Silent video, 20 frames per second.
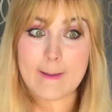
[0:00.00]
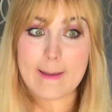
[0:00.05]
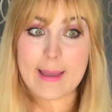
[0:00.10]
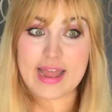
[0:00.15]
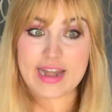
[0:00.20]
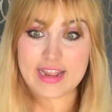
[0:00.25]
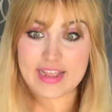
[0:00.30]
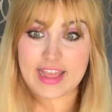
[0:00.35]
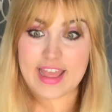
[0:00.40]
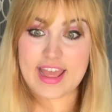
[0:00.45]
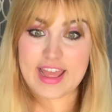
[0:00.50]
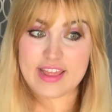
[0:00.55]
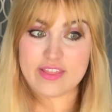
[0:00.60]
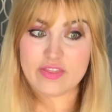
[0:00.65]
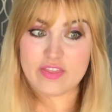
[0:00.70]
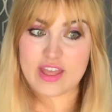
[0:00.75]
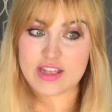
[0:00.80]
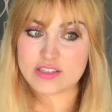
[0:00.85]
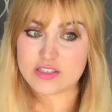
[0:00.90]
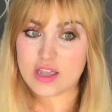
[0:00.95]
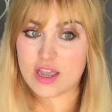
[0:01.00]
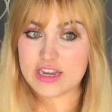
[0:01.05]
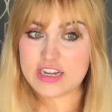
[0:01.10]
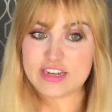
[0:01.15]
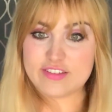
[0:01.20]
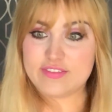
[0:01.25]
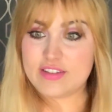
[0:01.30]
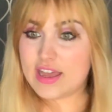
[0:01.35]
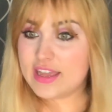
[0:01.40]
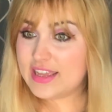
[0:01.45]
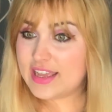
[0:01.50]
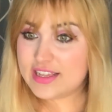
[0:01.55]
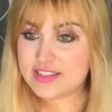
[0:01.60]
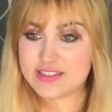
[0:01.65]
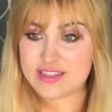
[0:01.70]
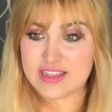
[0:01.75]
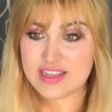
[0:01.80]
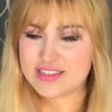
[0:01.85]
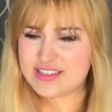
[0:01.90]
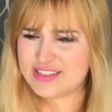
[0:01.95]
And again, that's kind of, I guess,
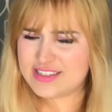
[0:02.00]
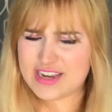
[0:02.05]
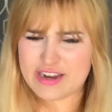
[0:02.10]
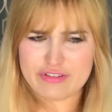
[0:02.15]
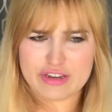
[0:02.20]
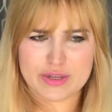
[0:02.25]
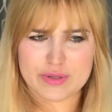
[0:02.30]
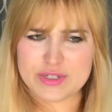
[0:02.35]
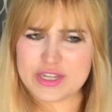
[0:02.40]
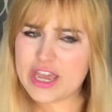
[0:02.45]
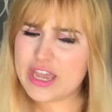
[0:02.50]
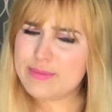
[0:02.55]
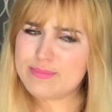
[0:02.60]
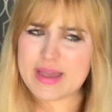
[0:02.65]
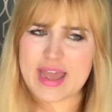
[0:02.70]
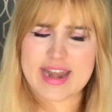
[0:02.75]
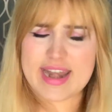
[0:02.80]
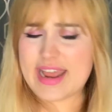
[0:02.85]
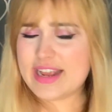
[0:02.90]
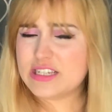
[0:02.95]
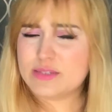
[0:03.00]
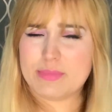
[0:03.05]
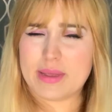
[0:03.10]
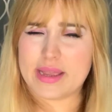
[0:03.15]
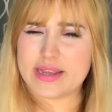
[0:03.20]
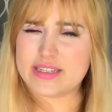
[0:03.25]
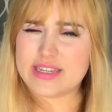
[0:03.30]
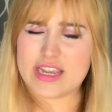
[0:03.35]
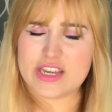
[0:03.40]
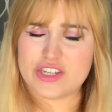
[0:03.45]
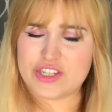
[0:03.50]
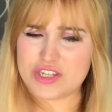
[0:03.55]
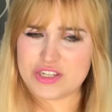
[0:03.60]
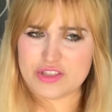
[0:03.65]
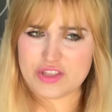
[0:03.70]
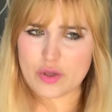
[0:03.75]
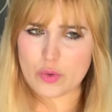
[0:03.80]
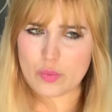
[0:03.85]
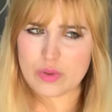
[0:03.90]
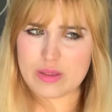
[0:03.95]
a stereotype and expectation
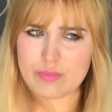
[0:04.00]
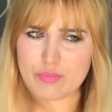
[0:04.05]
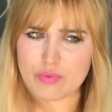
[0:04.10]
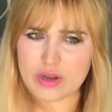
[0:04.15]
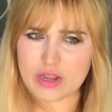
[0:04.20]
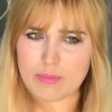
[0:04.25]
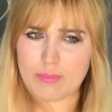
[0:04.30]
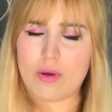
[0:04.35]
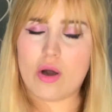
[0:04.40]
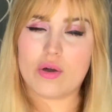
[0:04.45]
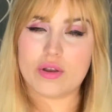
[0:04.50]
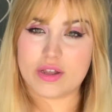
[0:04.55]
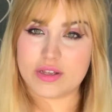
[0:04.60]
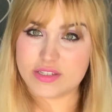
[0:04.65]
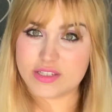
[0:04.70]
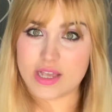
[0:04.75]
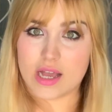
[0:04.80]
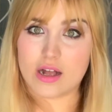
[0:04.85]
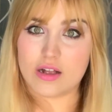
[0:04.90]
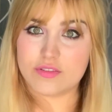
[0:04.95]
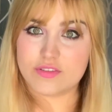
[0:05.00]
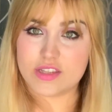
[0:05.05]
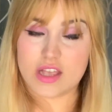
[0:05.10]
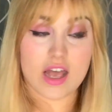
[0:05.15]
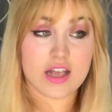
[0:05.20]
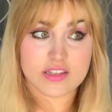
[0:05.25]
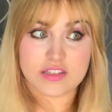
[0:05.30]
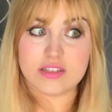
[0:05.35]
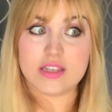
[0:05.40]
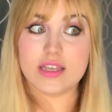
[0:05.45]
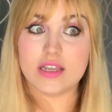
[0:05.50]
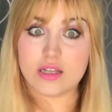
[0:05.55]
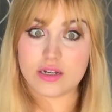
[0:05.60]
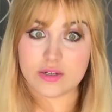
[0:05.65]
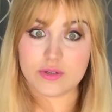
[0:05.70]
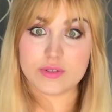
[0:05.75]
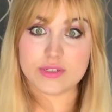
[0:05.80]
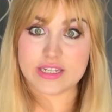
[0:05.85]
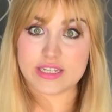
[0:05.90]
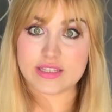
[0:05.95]
that we bring upon ourselves, us
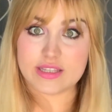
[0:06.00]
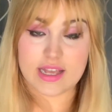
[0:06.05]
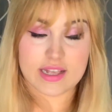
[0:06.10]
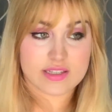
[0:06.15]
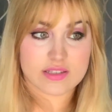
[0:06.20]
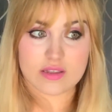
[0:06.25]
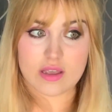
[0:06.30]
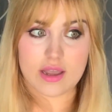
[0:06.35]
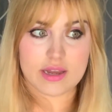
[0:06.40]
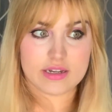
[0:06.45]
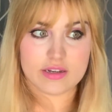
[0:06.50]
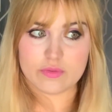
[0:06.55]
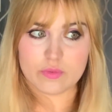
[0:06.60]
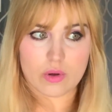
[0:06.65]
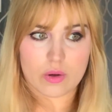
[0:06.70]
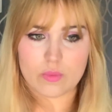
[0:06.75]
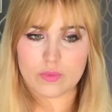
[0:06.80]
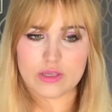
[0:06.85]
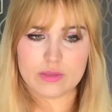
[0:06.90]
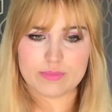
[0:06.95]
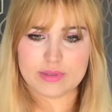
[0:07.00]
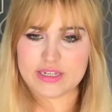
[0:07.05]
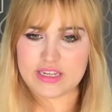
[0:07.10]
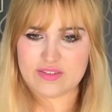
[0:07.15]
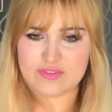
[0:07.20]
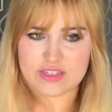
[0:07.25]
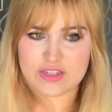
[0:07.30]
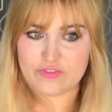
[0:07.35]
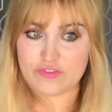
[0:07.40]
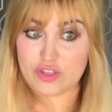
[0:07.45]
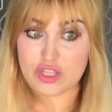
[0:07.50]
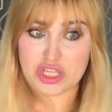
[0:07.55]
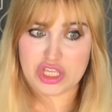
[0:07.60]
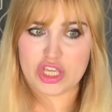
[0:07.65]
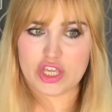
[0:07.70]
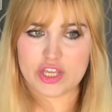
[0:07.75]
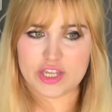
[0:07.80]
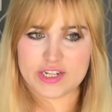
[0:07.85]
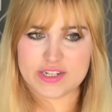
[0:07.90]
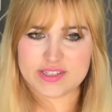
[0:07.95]
included. That's kind of what we believed for
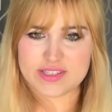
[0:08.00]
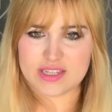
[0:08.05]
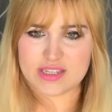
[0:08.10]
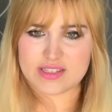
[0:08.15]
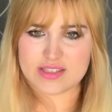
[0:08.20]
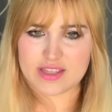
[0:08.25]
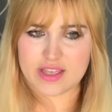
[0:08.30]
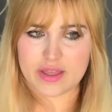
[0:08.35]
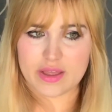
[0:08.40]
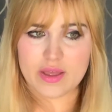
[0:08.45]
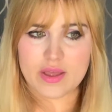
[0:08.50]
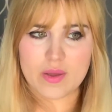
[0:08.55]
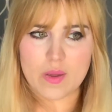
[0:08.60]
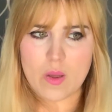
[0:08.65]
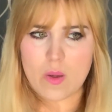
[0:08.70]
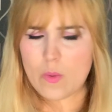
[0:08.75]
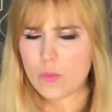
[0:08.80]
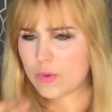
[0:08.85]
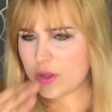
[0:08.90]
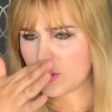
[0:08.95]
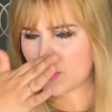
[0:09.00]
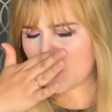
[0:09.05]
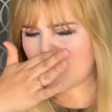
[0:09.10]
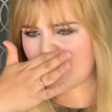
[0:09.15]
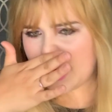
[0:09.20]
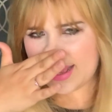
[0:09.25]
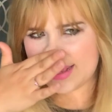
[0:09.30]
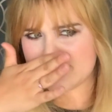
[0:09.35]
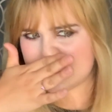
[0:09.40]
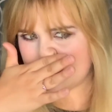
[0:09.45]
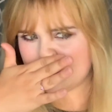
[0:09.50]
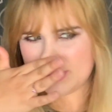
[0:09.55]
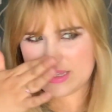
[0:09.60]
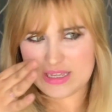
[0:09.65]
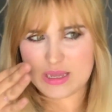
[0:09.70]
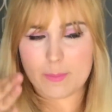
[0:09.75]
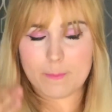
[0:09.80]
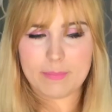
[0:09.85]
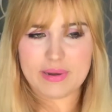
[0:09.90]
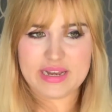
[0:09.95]
years, is that we all had to be
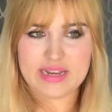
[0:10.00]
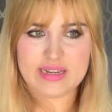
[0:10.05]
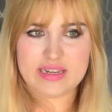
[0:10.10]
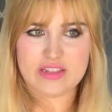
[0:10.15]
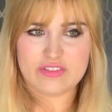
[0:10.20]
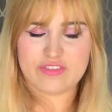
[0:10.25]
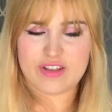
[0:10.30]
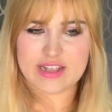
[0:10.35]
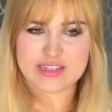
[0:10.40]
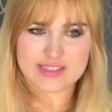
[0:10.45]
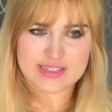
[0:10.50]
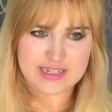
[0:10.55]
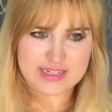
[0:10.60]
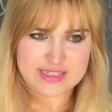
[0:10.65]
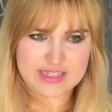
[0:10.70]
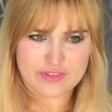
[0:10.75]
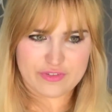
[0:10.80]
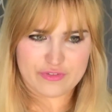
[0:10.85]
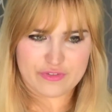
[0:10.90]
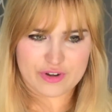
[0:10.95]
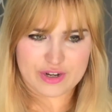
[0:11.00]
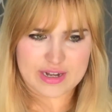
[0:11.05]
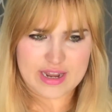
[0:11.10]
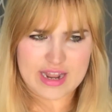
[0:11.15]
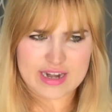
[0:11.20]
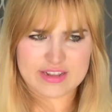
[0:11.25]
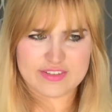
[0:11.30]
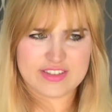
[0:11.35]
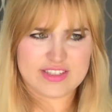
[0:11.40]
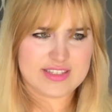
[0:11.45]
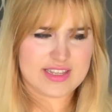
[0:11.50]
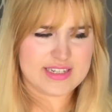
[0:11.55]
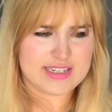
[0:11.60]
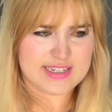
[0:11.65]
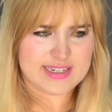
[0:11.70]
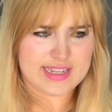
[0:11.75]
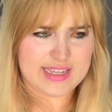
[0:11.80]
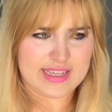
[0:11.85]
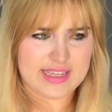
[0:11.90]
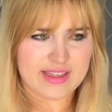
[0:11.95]
completely vastly different. And if
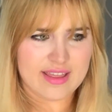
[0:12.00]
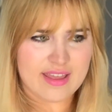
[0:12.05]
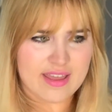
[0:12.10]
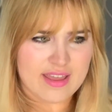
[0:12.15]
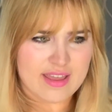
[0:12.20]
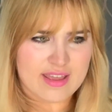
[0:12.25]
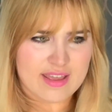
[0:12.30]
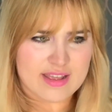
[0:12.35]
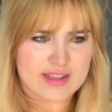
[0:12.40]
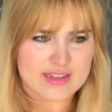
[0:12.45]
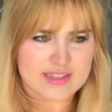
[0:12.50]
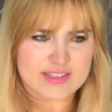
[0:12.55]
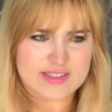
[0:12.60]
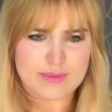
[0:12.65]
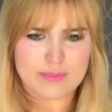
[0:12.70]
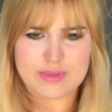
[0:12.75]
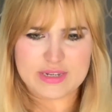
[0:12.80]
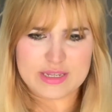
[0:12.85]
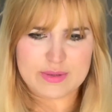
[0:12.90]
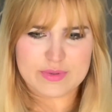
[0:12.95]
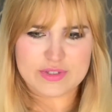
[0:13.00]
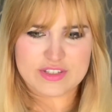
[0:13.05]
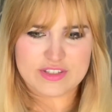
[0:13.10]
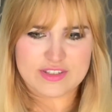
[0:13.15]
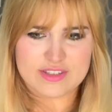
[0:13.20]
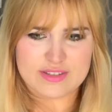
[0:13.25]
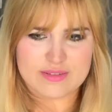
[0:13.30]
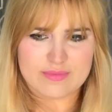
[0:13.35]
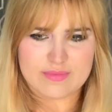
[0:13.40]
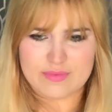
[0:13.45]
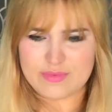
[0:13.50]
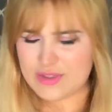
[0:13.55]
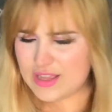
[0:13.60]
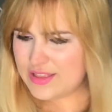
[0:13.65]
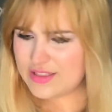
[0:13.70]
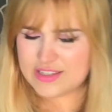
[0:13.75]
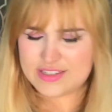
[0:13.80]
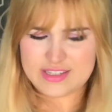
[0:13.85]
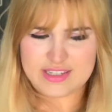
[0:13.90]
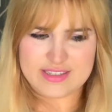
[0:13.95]
suddenly somebody was in
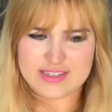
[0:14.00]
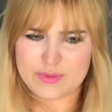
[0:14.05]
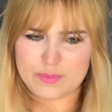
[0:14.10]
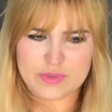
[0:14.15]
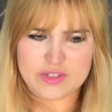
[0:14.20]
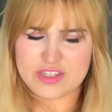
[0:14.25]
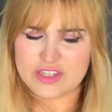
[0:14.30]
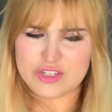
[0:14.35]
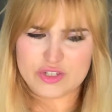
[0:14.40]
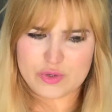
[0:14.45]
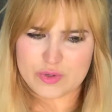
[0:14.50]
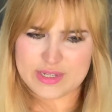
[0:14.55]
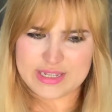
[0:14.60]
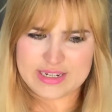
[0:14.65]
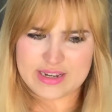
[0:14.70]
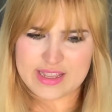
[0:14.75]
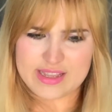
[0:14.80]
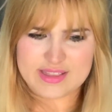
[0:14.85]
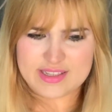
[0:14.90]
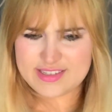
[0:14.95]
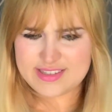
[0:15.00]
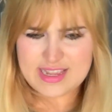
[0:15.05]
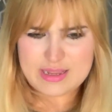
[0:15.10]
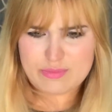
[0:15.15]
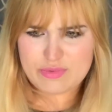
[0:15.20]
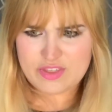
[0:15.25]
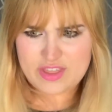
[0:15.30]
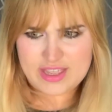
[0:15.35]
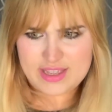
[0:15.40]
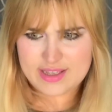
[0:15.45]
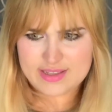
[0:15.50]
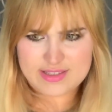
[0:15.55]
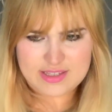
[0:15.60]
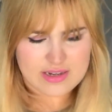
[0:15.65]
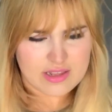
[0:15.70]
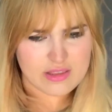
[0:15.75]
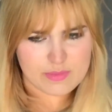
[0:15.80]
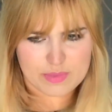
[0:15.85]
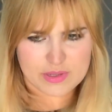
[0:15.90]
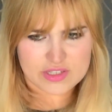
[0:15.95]
the system was enjoying like the same thing as
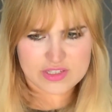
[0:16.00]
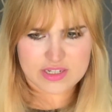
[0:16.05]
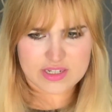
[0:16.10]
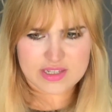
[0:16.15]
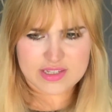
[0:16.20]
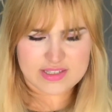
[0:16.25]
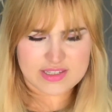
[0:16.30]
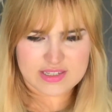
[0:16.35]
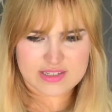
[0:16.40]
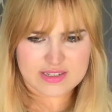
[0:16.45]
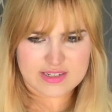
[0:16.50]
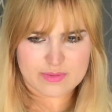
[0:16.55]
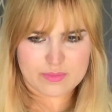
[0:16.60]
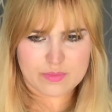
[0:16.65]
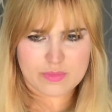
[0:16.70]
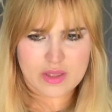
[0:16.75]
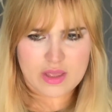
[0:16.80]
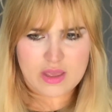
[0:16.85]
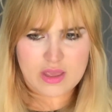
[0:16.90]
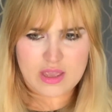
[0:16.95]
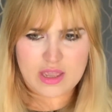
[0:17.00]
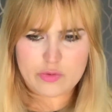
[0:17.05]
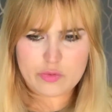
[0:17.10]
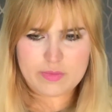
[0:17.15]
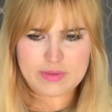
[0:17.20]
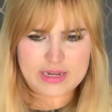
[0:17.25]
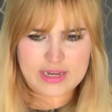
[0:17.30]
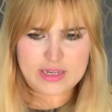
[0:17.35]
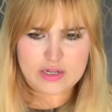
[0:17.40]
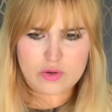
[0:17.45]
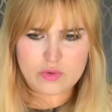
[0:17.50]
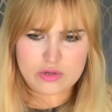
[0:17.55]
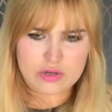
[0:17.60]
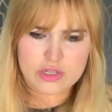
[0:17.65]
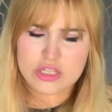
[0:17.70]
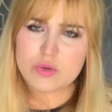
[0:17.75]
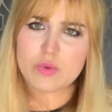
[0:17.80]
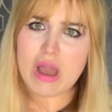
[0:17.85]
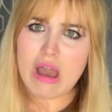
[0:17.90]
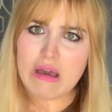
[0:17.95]
another person in the system, it would be like, no,
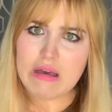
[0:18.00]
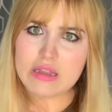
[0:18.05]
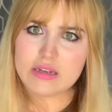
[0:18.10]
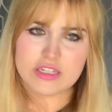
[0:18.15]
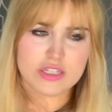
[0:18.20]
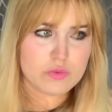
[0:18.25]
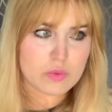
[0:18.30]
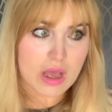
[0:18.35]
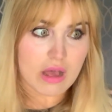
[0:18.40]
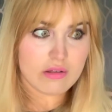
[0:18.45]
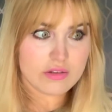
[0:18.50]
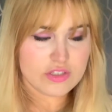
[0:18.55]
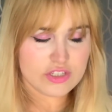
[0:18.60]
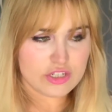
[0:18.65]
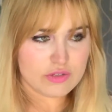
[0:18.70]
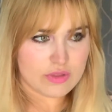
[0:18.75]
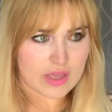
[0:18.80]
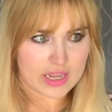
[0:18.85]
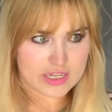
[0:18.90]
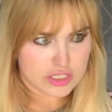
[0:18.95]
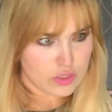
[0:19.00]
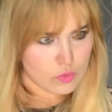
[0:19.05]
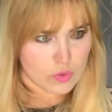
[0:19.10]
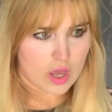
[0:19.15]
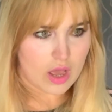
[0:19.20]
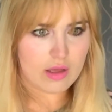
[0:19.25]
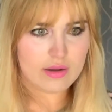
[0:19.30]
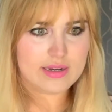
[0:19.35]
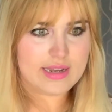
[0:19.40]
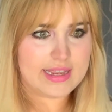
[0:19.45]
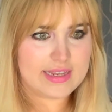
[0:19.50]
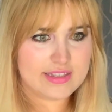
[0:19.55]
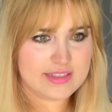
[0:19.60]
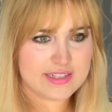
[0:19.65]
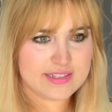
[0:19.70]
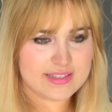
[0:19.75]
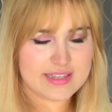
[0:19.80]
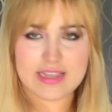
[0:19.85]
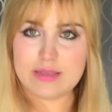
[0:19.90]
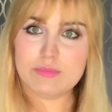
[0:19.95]
you can't do that. You can't like the
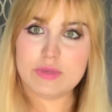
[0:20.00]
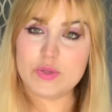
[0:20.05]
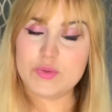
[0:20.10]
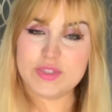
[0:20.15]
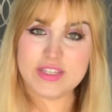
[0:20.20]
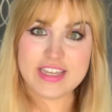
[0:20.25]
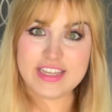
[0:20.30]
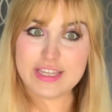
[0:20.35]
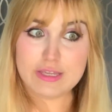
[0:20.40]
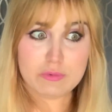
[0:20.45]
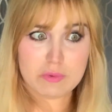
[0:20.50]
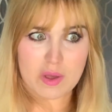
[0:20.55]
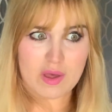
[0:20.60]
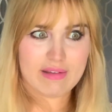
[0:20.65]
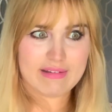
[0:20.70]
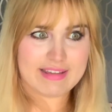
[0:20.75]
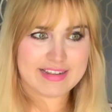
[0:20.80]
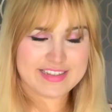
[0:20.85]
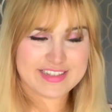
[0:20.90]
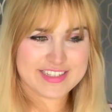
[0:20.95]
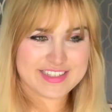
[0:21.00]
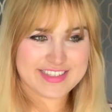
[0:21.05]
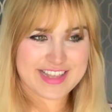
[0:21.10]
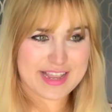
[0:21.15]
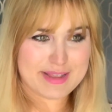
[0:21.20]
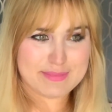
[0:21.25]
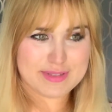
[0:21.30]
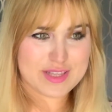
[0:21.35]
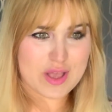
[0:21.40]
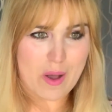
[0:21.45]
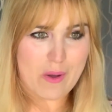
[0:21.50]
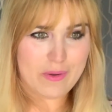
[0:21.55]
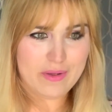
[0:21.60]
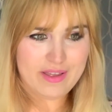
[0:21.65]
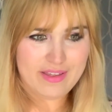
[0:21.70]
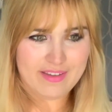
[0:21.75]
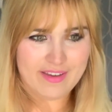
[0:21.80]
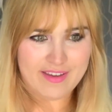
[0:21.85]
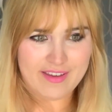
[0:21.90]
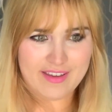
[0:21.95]
same music. You can't like the same song.
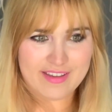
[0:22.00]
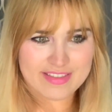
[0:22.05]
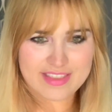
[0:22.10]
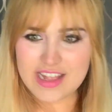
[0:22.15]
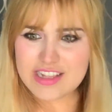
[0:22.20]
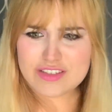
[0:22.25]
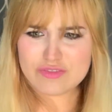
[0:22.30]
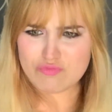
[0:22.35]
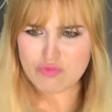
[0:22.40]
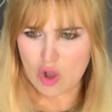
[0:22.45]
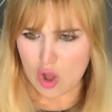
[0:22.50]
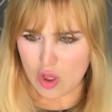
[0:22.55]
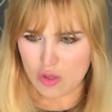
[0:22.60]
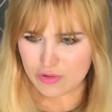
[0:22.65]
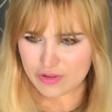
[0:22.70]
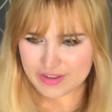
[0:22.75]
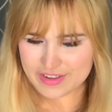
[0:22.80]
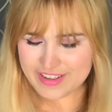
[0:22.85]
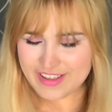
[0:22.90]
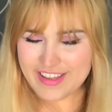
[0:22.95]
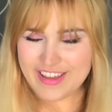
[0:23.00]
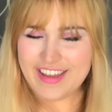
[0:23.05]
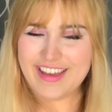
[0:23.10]
That's wrong.